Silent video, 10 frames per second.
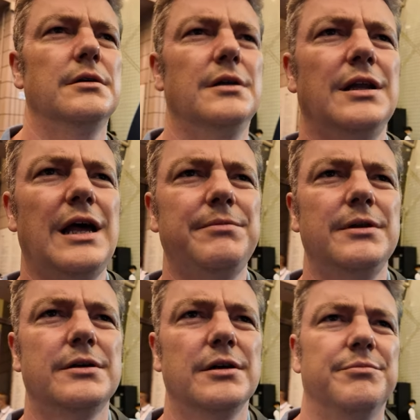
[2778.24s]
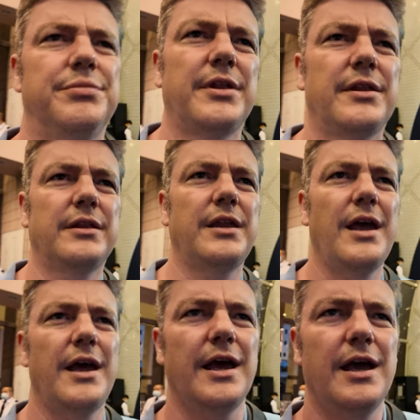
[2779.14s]
I'll have a look
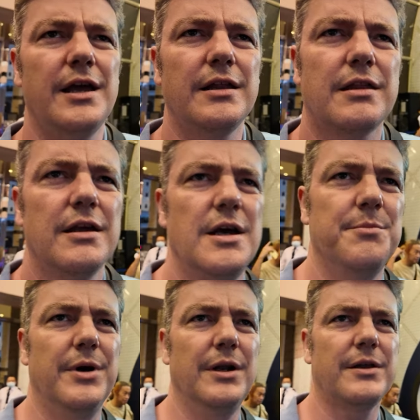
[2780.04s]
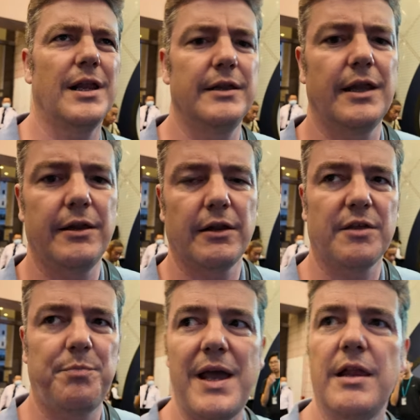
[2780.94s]
upstairs, but it looks like there's a
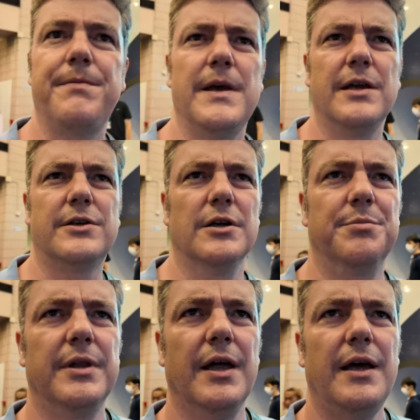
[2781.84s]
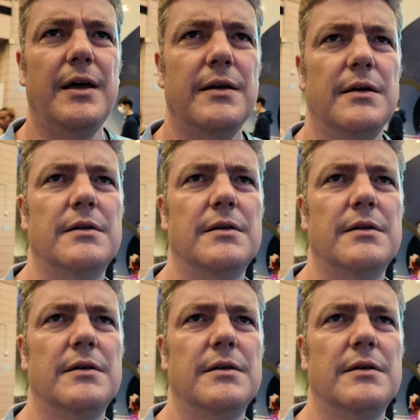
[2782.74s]
Space Theatre up there.